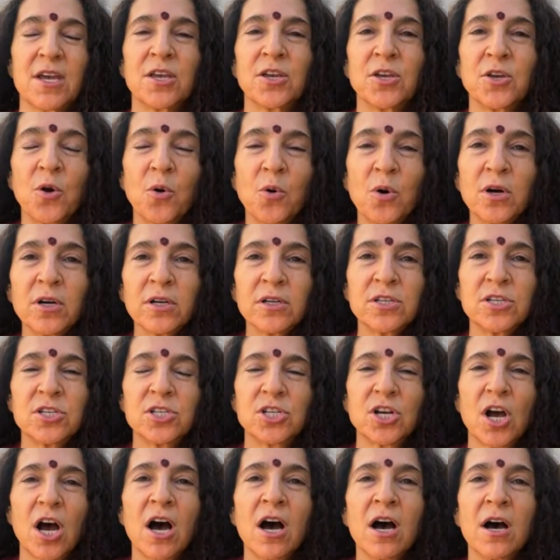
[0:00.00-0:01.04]
your
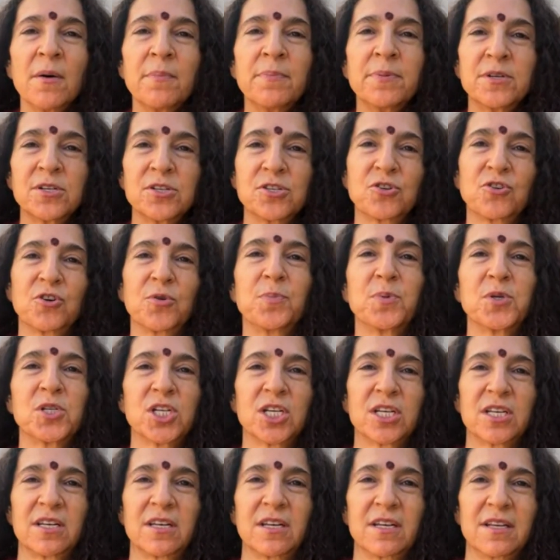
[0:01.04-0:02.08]
job description
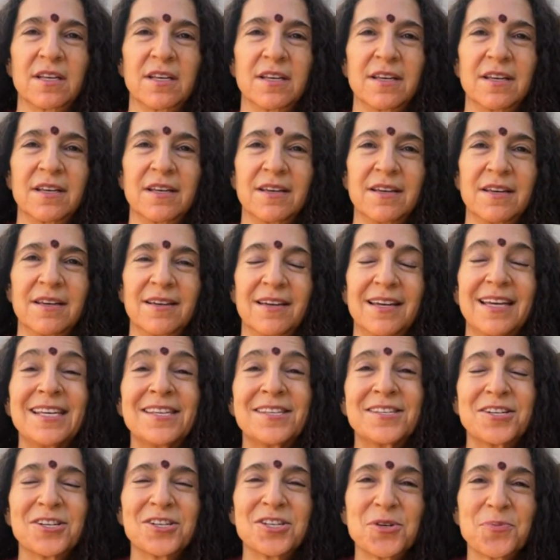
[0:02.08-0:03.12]

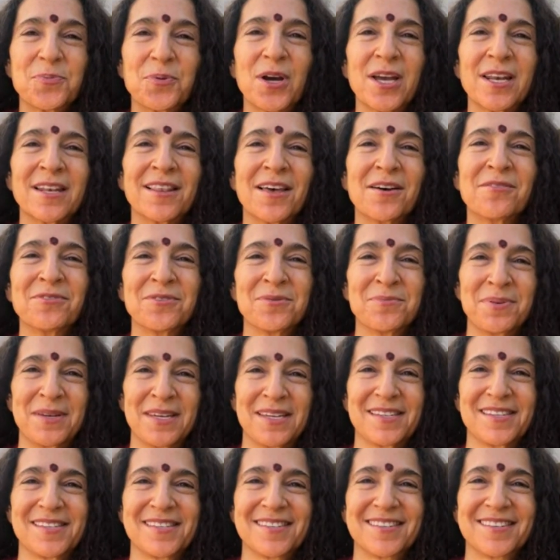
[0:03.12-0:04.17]
is to spread love and
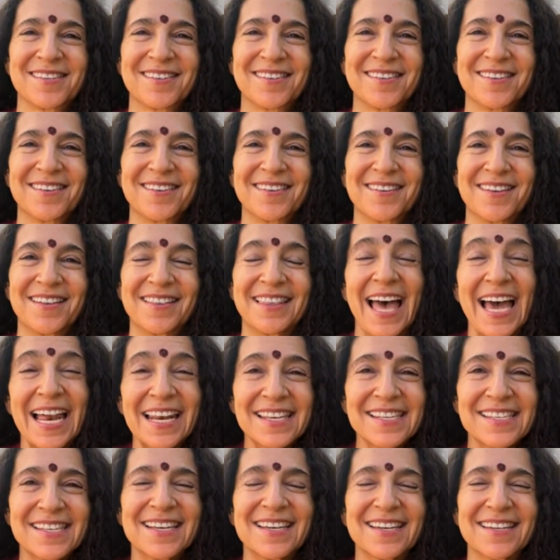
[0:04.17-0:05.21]
peace. That
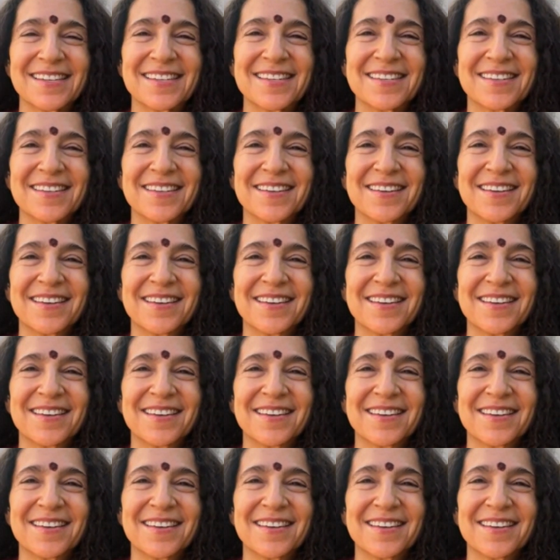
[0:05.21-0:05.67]
is it.